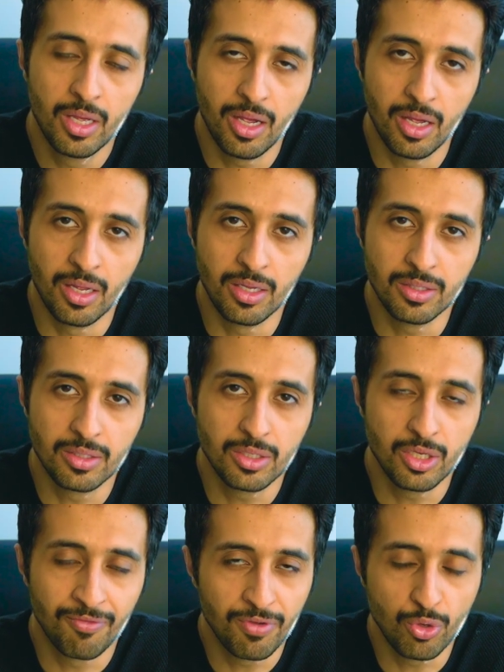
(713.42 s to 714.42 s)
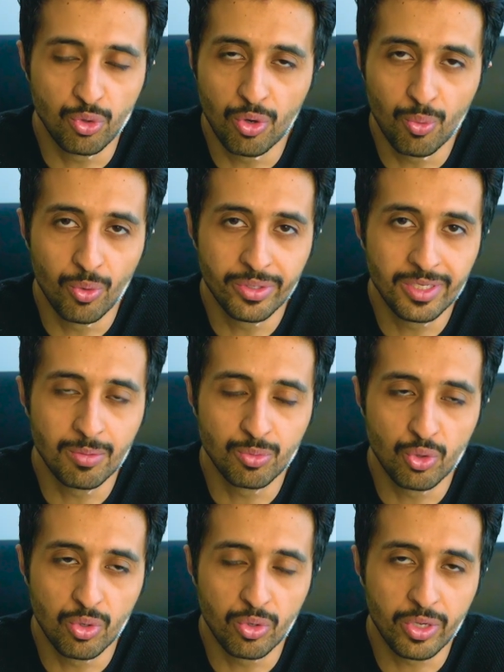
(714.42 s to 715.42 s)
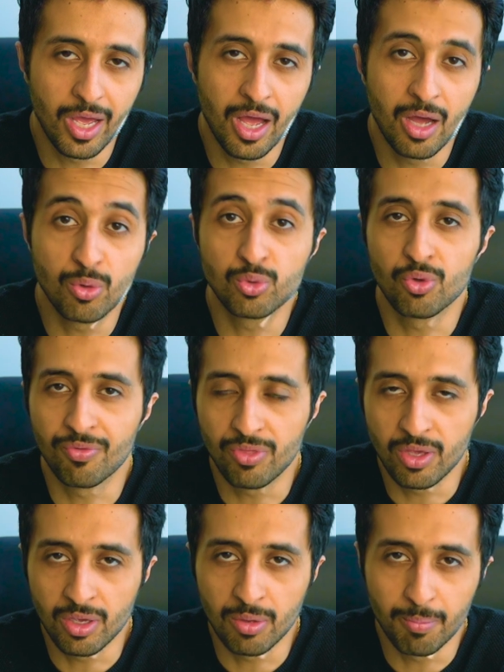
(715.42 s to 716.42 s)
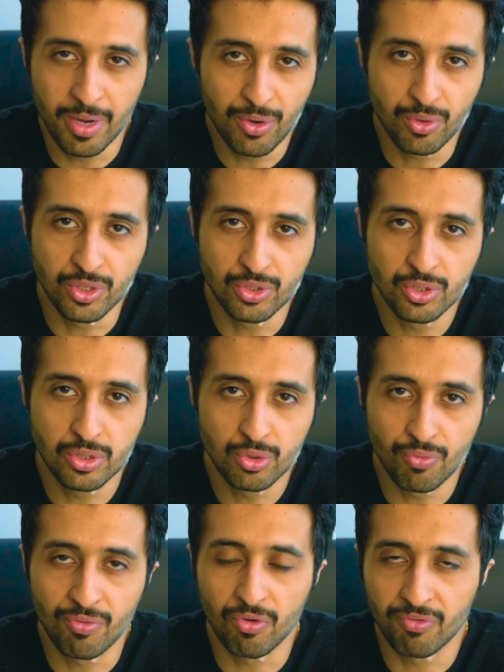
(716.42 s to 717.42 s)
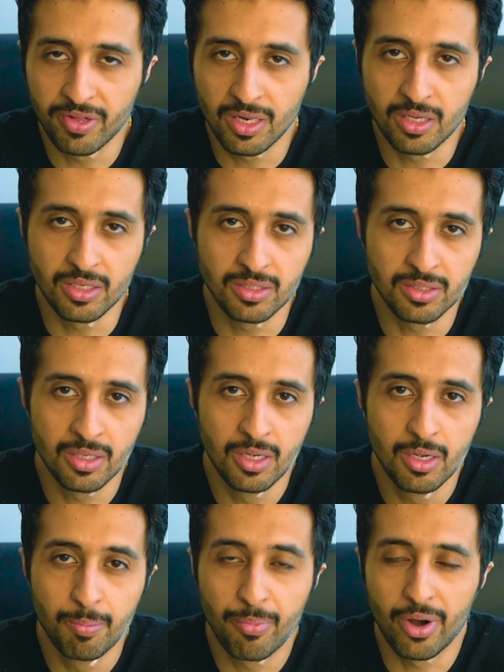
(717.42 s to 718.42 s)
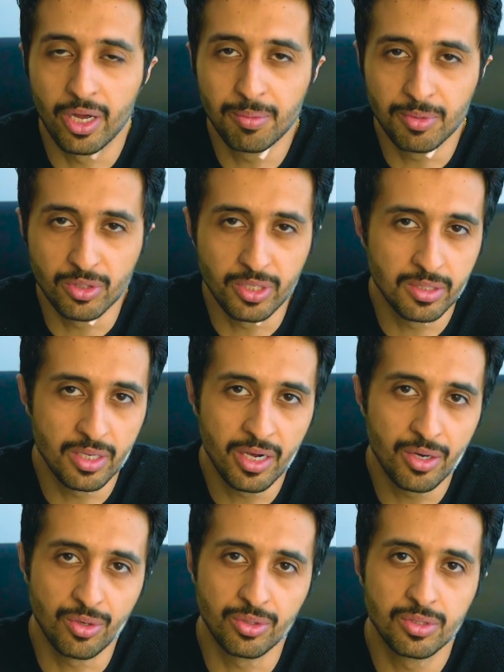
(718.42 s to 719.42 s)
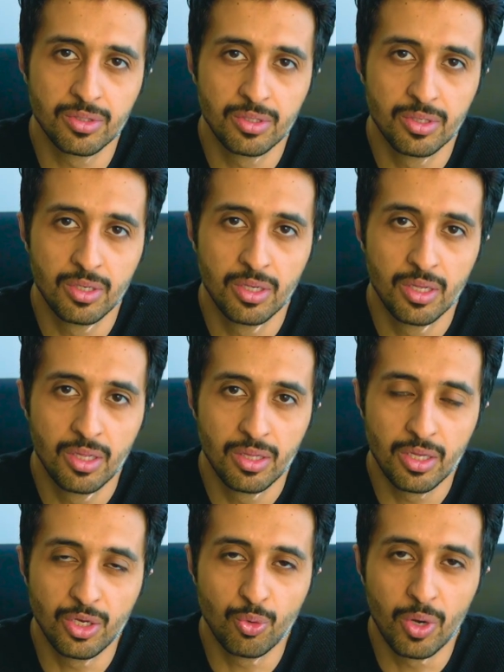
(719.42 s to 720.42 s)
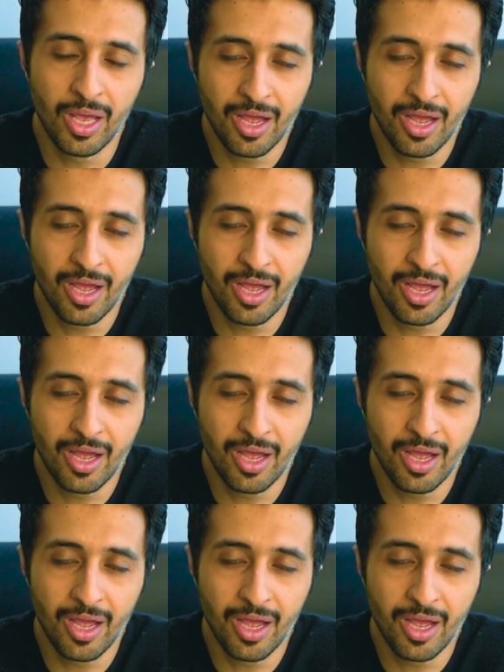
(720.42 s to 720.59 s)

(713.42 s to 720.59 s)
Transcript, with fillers: and if you don't want him to look out of the marriage to fulfill his primal desires, then you will